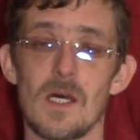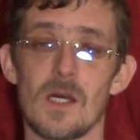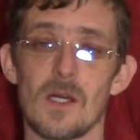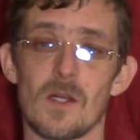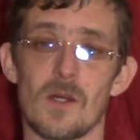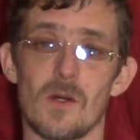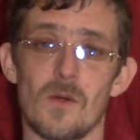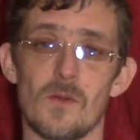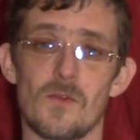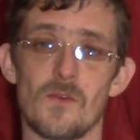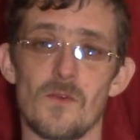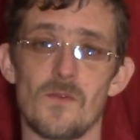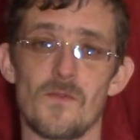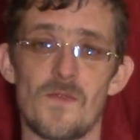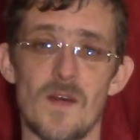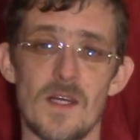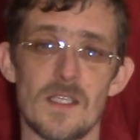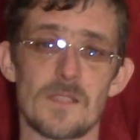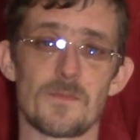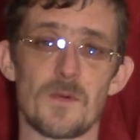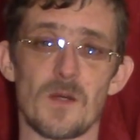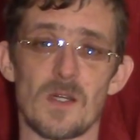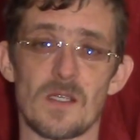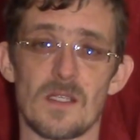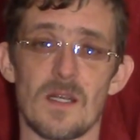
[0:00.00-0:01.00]
go to
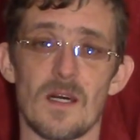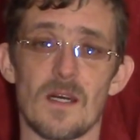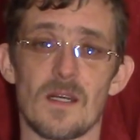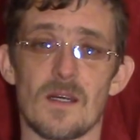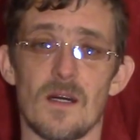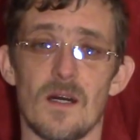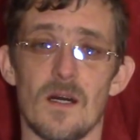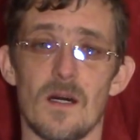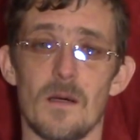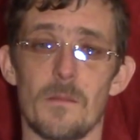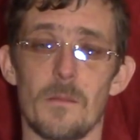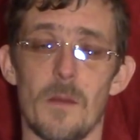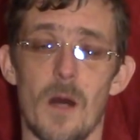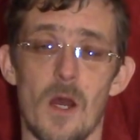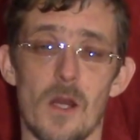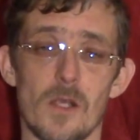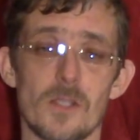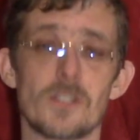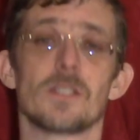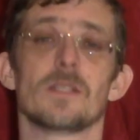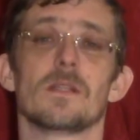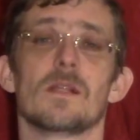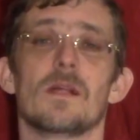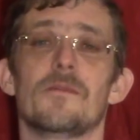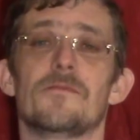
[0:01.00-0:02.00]
facebook.com,
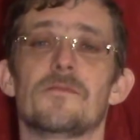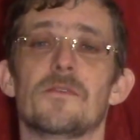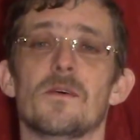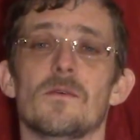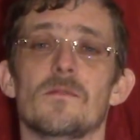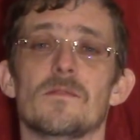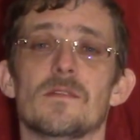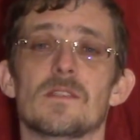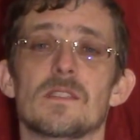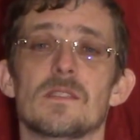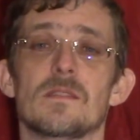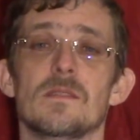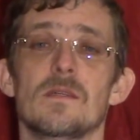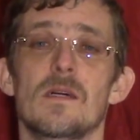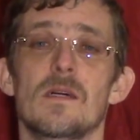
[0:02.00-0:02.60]
Argent Leftovers